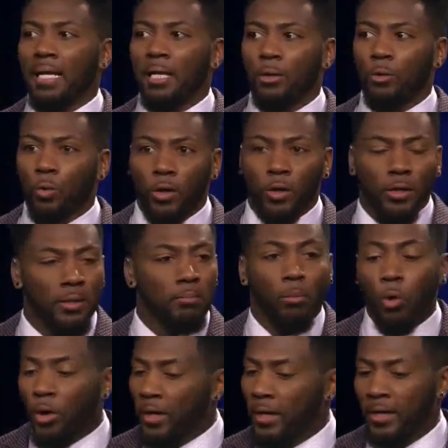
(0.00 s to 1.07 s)
in the world and
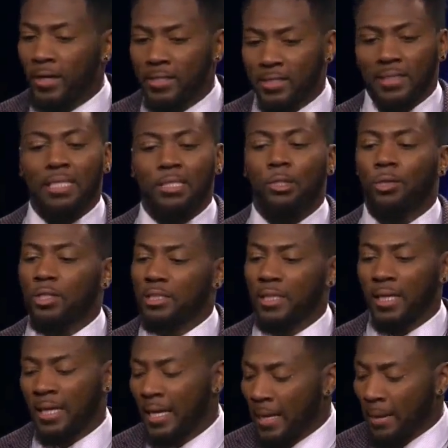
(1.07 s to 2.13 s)
more guts, and he's going to say,